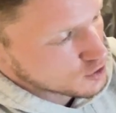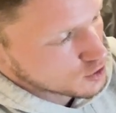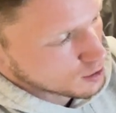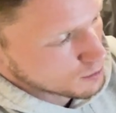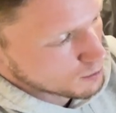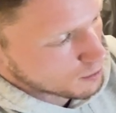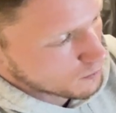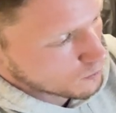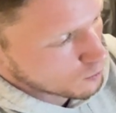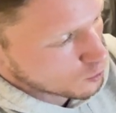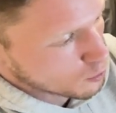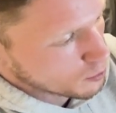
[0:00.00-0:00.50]
So
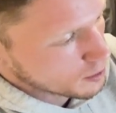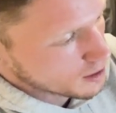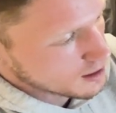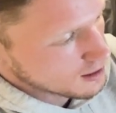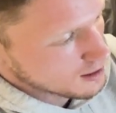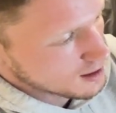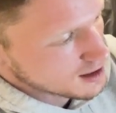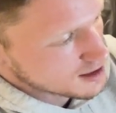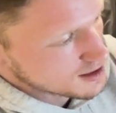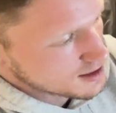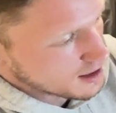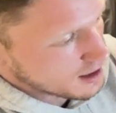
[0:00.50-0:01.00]
before we
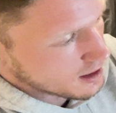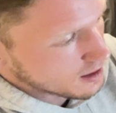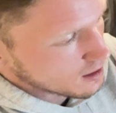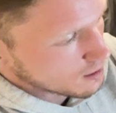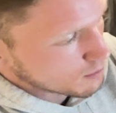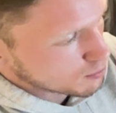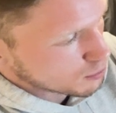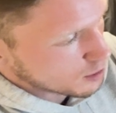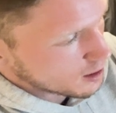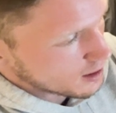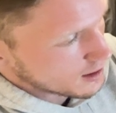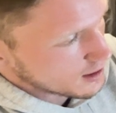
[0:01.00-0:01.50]
list any
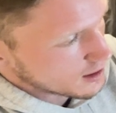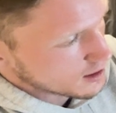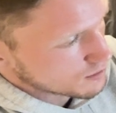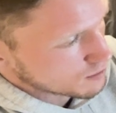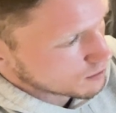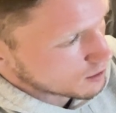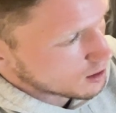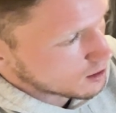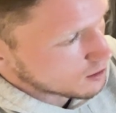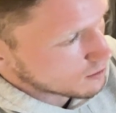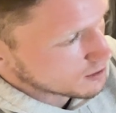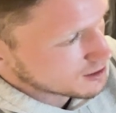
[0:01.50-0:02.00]
products,
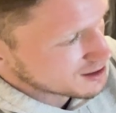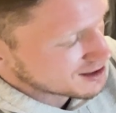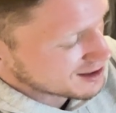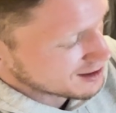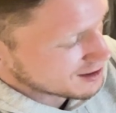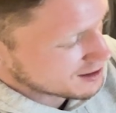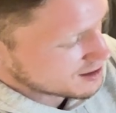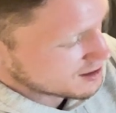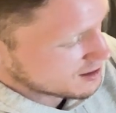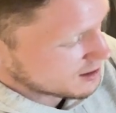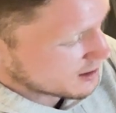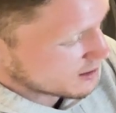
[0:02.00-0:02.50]
we're always going
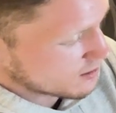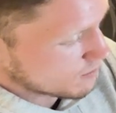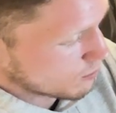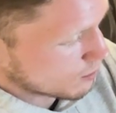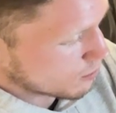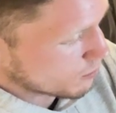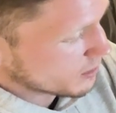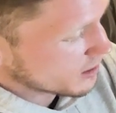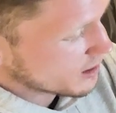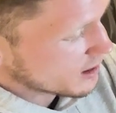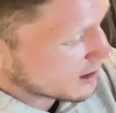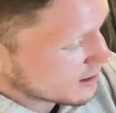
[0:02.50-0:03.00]
to select where
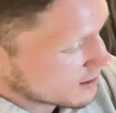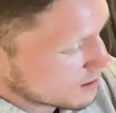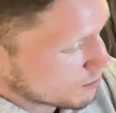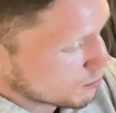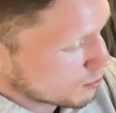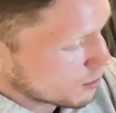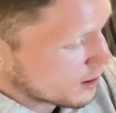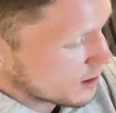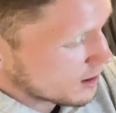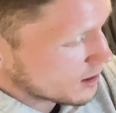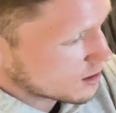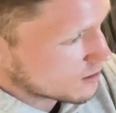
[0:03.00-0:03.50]
we got the
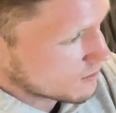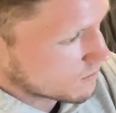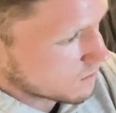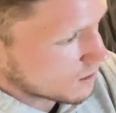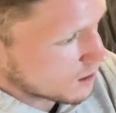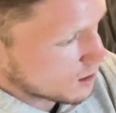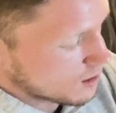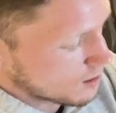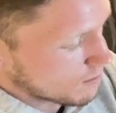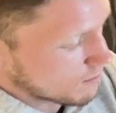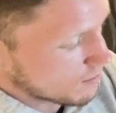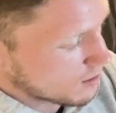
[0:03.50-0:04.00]
products
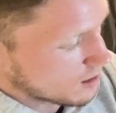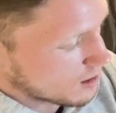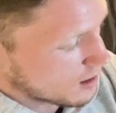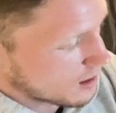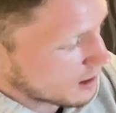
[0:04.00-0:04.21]
from.